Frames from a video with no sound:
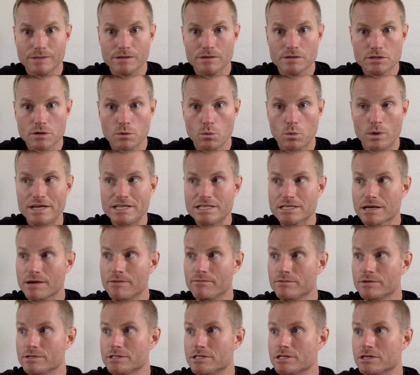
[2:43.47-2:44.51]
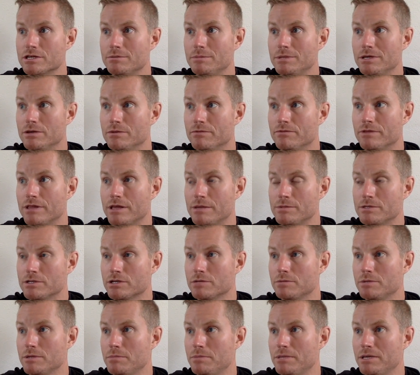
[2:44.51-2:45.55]
So waist circumference is going to be good for them. It's
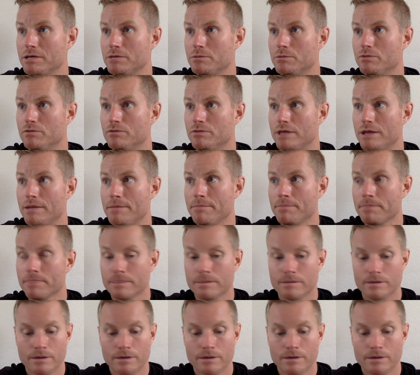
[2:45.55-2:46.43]
going to be applicable for them.